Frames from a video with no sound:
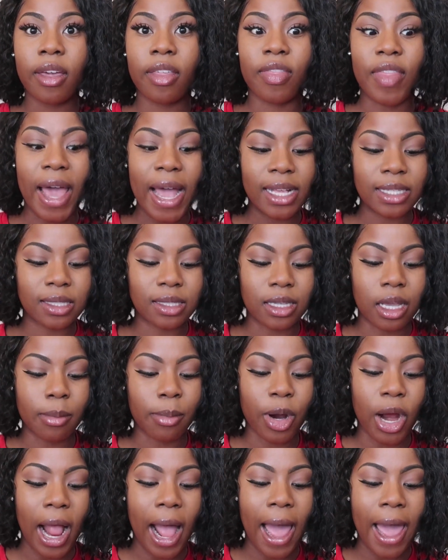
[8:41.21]
that
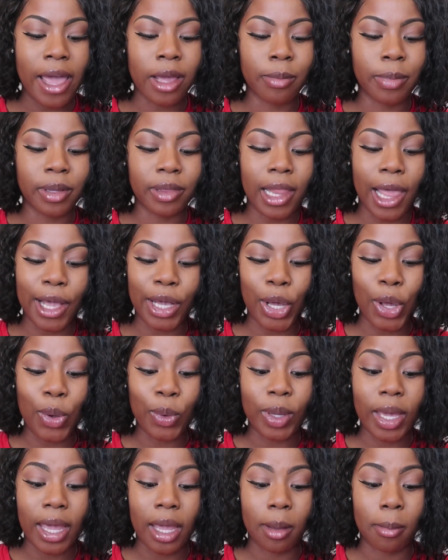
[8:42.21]
summer I had been like,
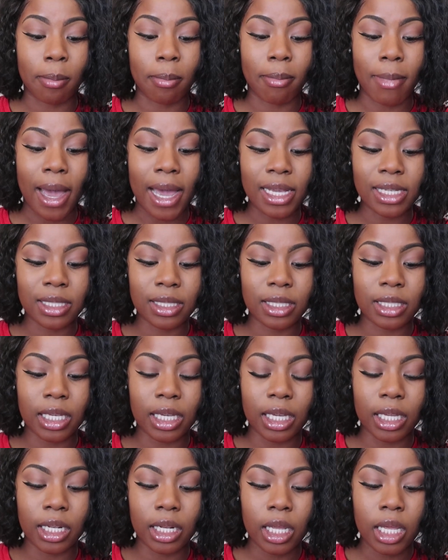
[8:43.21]
okay, my
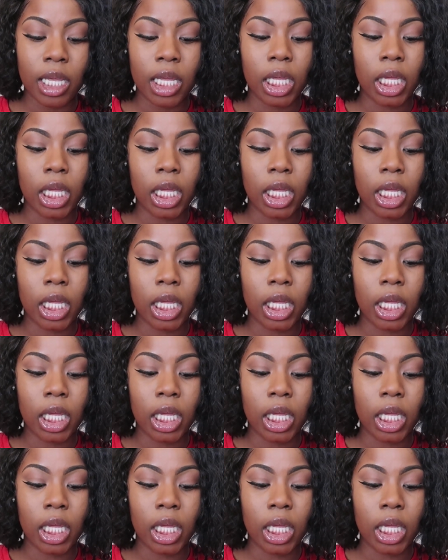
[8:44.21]
skin